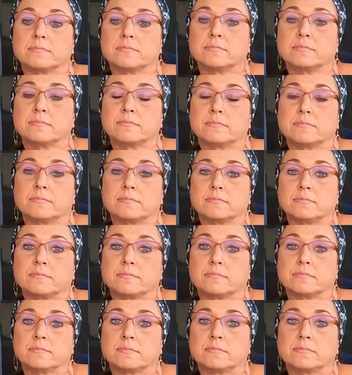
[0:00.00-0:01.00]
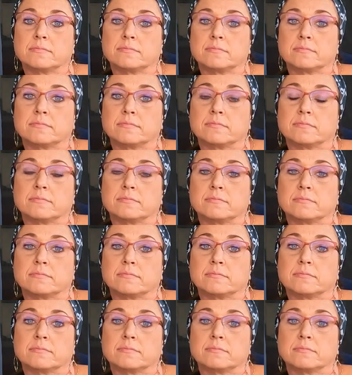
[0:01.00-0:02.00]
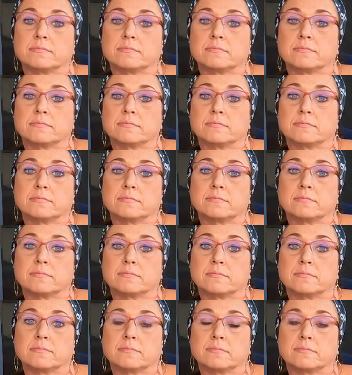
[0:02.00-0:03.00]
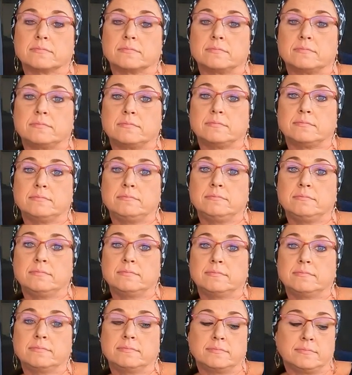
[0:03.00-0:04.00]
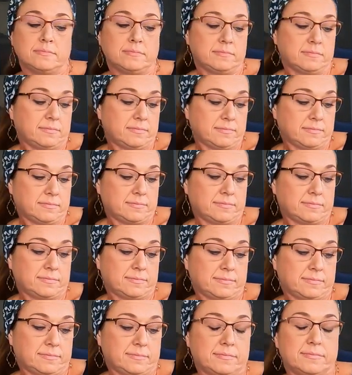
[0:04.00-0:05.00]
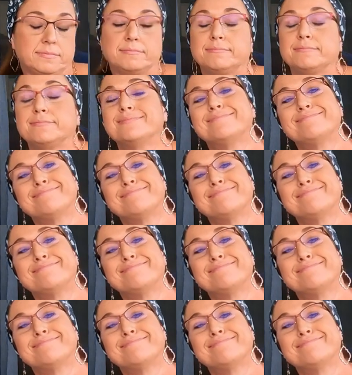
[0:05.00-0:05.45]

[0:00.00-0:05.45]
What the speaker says: This person isn't speaking.